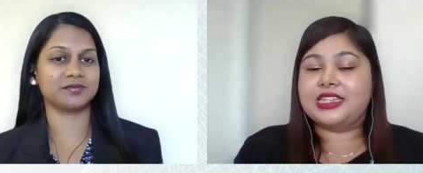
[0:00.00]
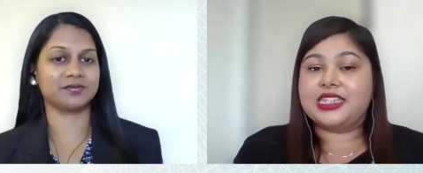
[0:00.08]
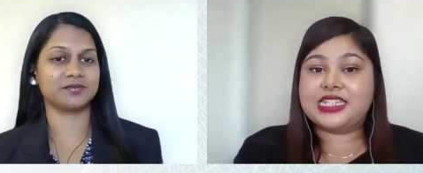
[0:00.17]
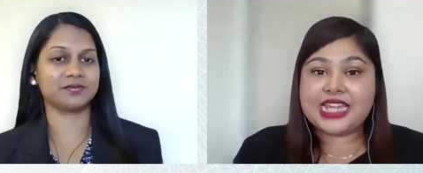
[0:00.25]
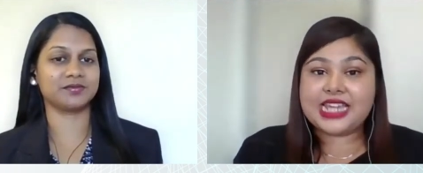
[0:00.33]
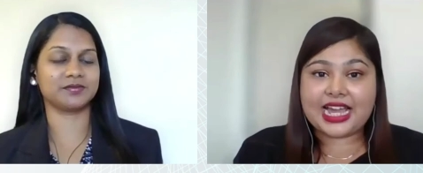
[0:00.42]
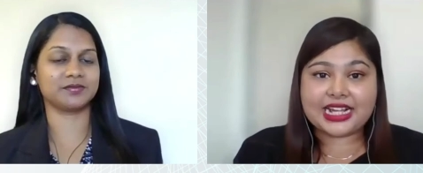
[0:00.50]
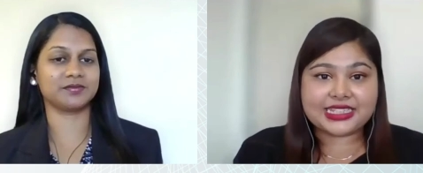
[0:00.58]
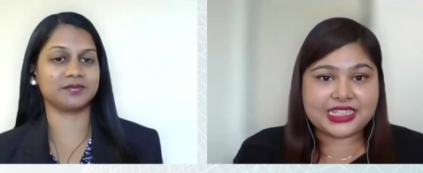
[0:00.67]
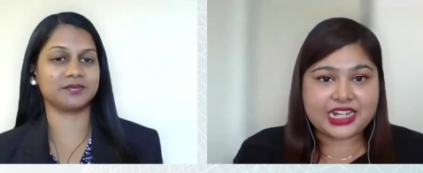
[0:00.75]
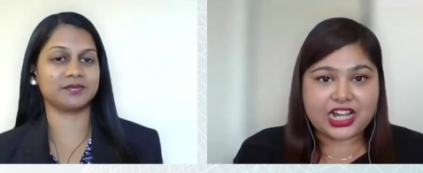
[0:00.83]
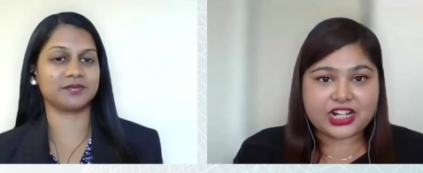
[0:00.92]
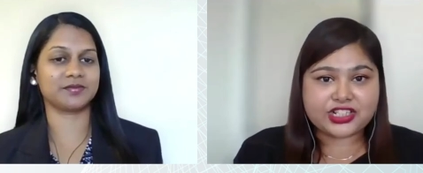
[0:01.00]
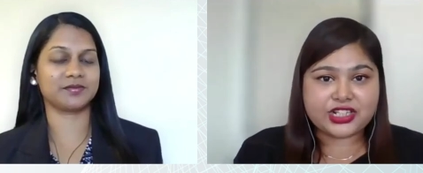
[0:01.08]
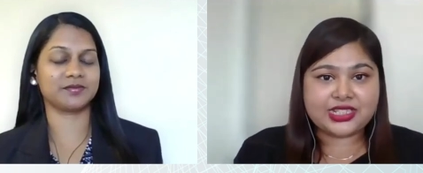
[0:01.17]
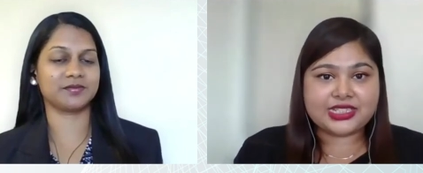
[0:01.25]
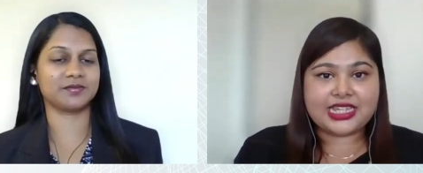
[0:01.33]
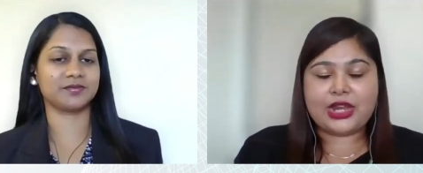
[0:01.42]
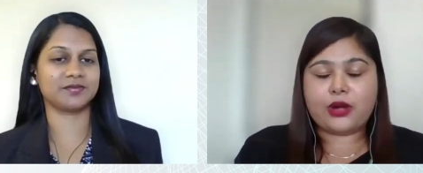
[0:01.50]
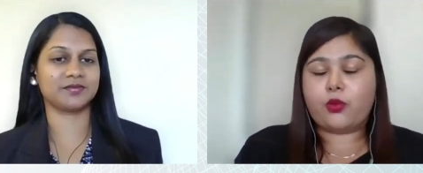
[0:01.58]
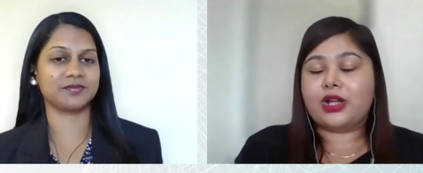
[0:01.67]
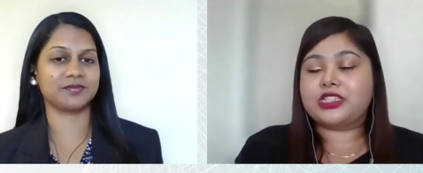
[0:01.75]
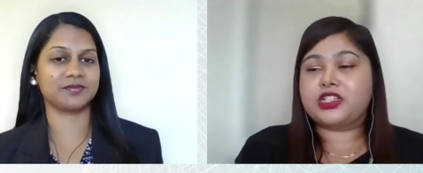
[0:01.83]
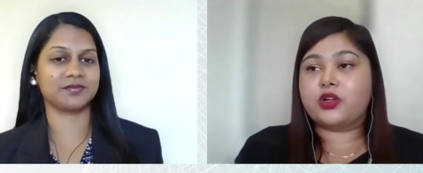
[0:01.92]
Speaker 1: the tax deductions and
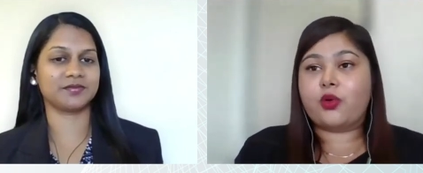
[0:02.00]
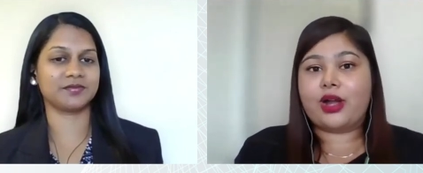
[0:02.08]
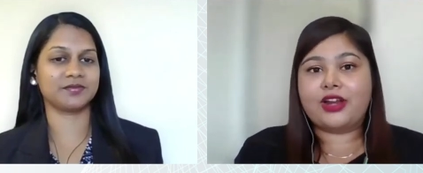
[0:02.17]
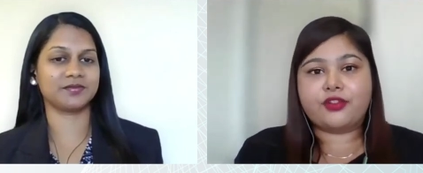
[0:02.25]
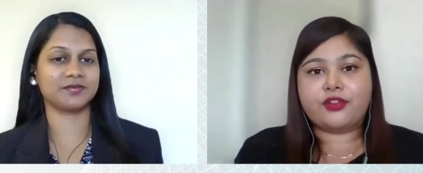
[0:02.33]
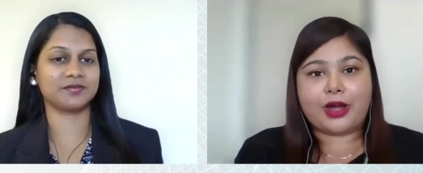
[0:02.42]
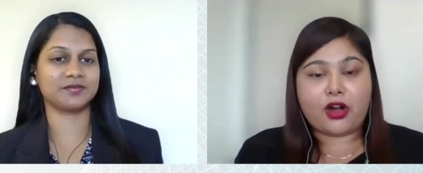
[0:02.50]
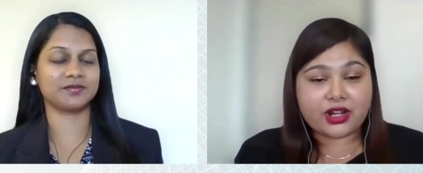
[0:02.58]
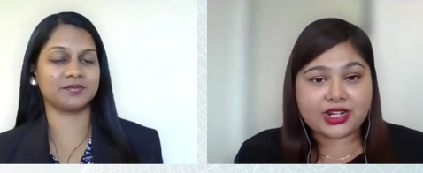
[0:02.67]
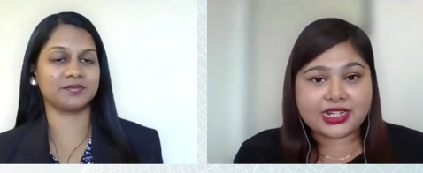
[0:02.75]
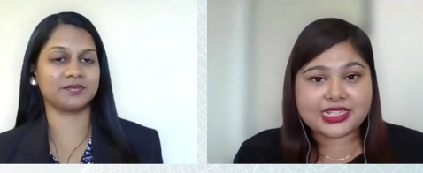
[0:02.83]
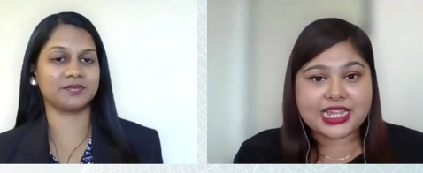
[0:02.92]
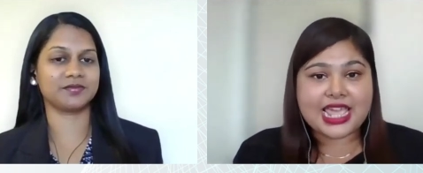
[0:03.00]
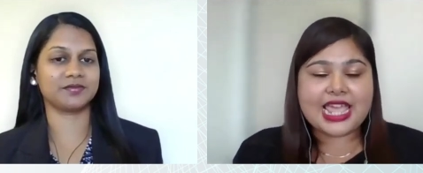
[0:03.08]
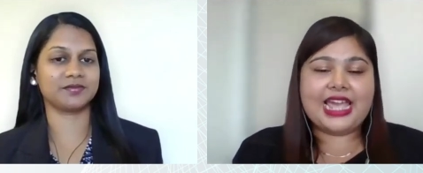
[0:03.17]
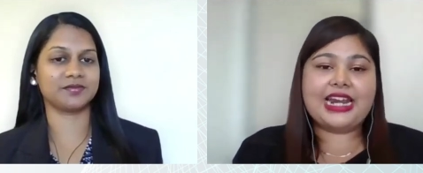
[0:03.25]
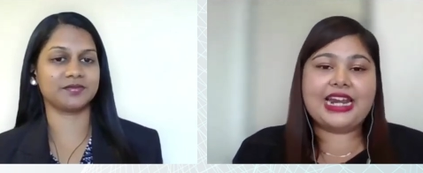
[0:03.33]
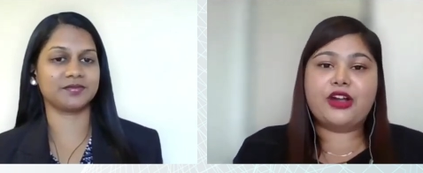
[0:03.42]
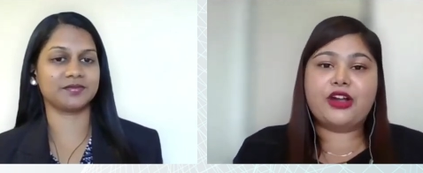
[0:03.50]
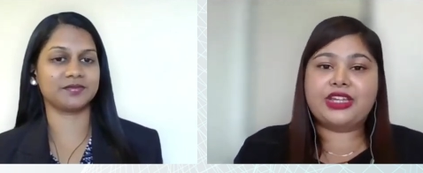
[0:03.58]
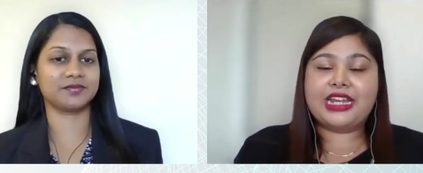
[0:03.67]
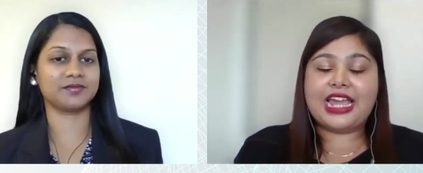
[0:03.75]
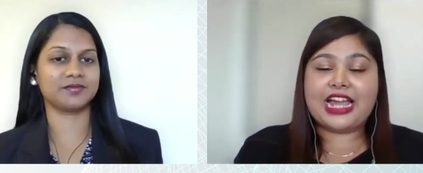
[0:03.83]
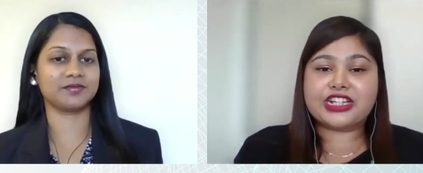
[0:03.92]
what's required for my audit and how it can
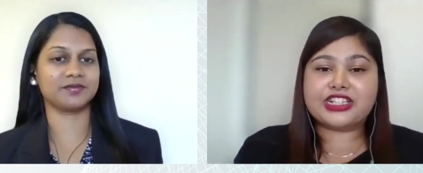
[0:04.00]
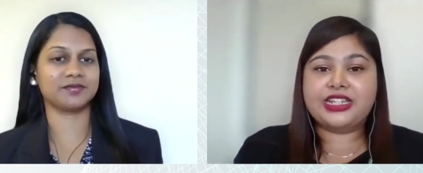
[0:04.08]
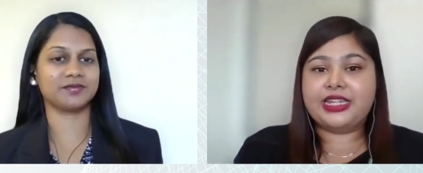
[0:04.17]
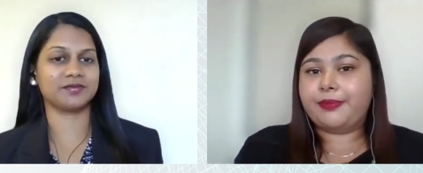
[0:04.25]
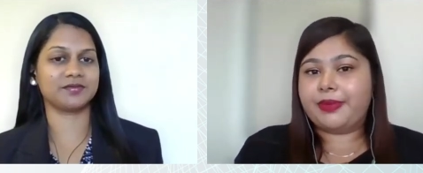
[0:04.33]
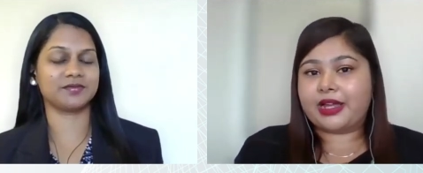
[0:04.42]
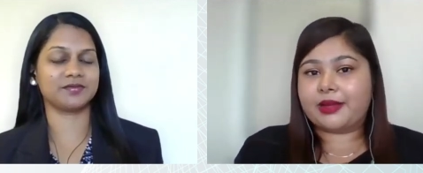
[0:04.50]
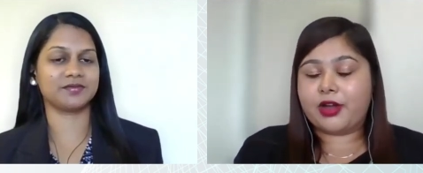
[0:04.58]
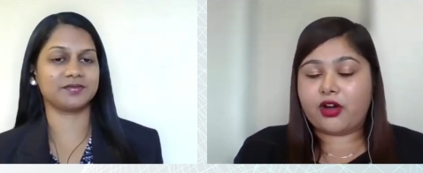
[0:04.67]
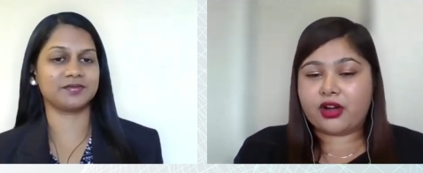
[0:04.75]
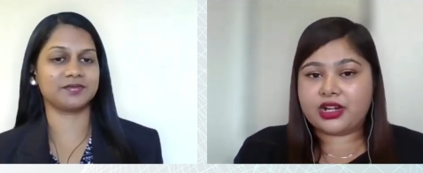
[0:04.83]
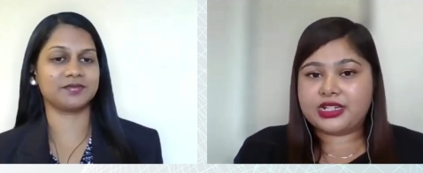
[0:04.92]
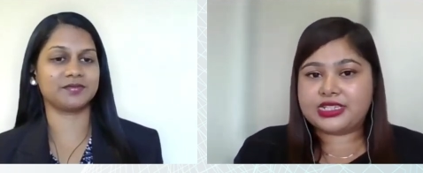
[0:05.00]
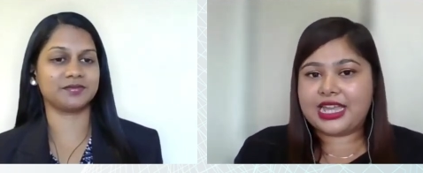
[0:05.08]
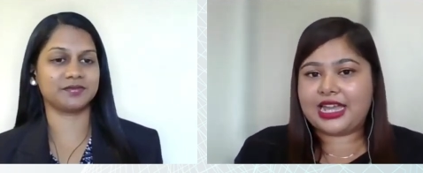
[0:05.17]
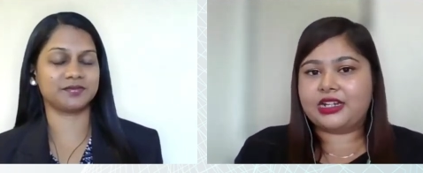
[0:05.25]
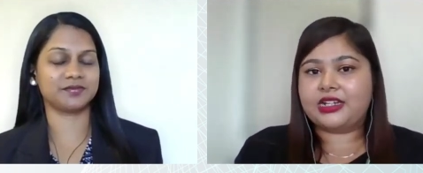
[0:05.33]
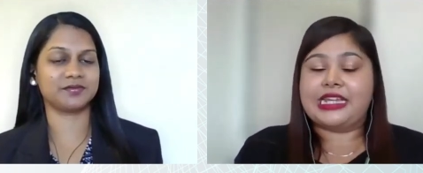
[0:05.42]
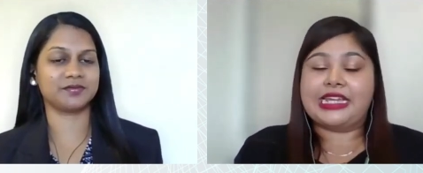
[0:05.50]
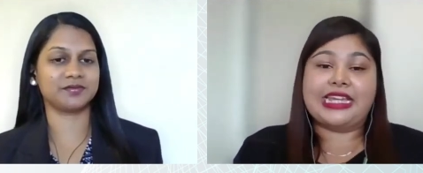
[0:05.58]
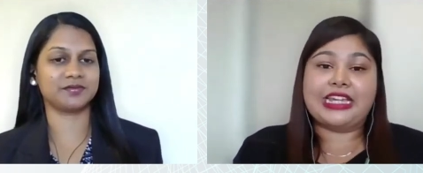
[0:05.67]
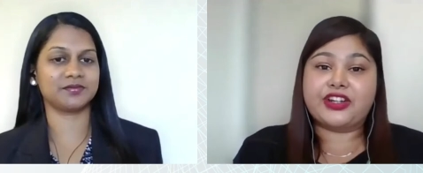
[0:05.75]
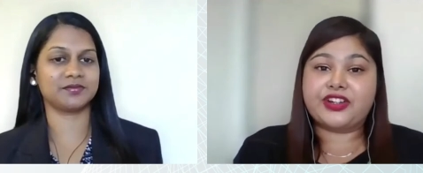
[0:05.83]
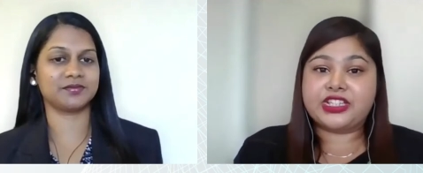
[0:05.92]
actually impact my audit and
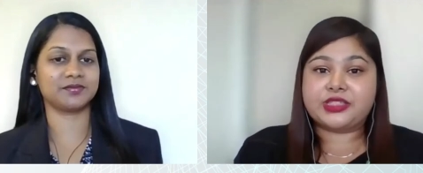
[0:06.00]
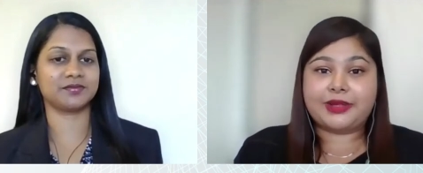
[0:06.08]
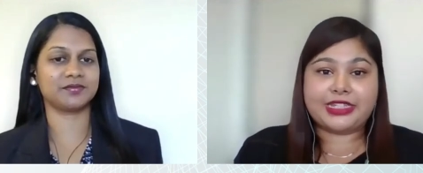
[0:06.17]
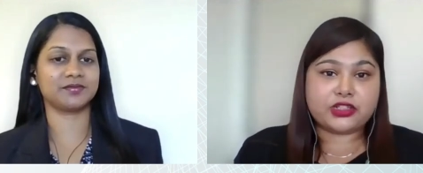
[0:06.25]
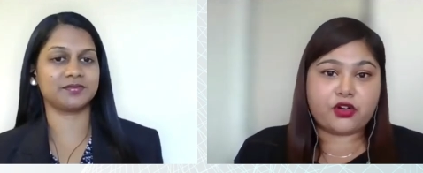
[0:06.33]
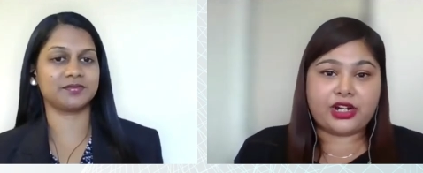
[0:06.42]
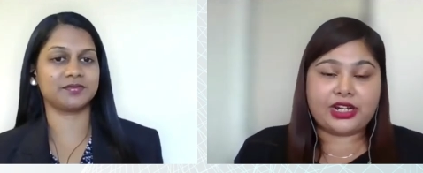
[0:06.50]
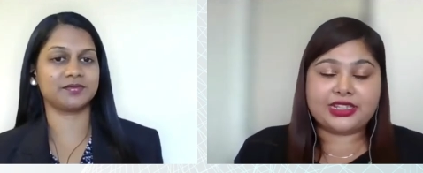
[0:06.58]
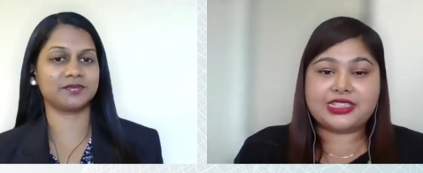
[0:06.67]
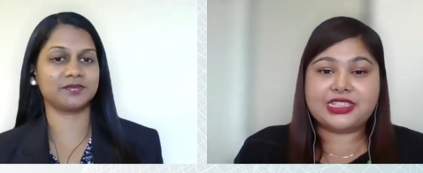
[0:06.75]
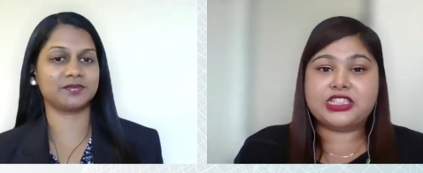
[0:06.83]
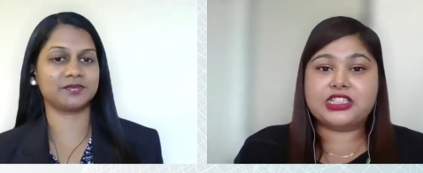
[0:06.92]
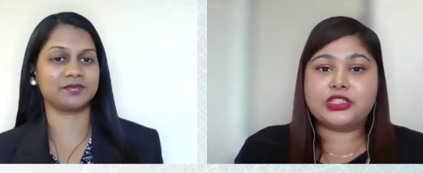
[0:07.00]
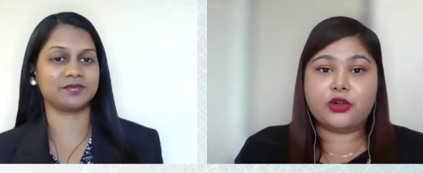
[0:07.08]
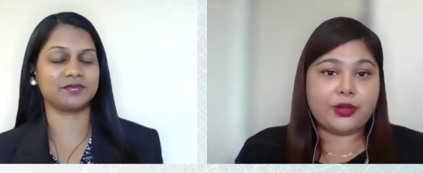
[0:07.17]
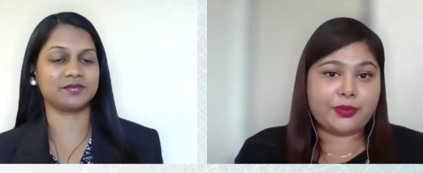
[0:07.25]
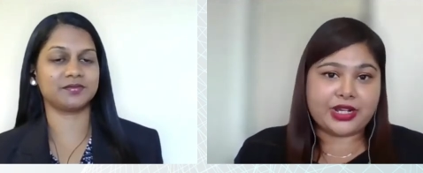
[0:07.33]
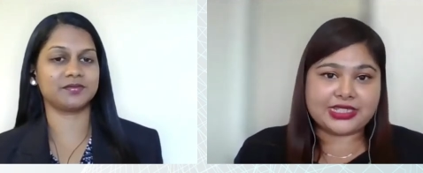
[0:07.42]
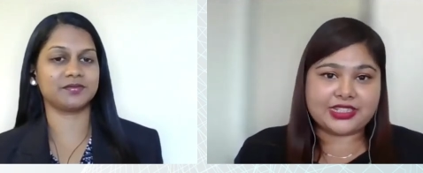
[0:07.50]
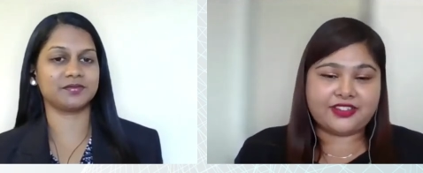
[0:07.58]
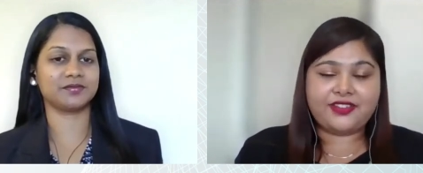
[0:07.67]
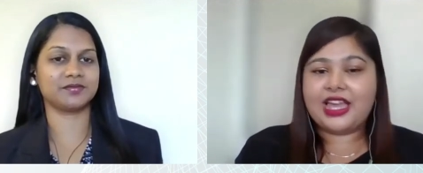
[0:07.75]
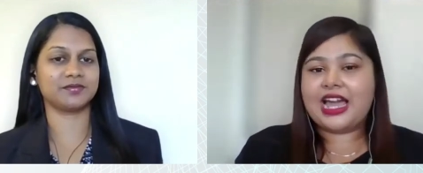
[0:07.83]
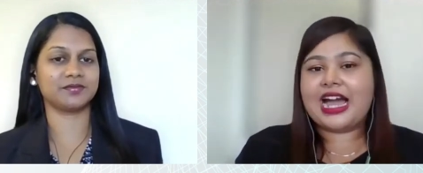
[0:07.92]
increase my scoring. This is so impressive.
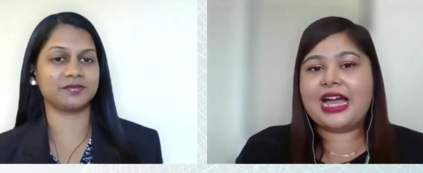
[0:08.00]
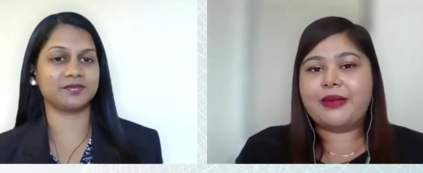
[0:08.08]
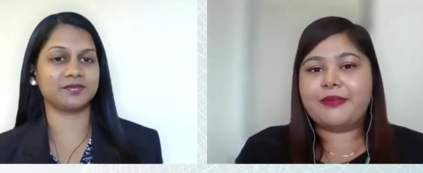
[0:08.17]
I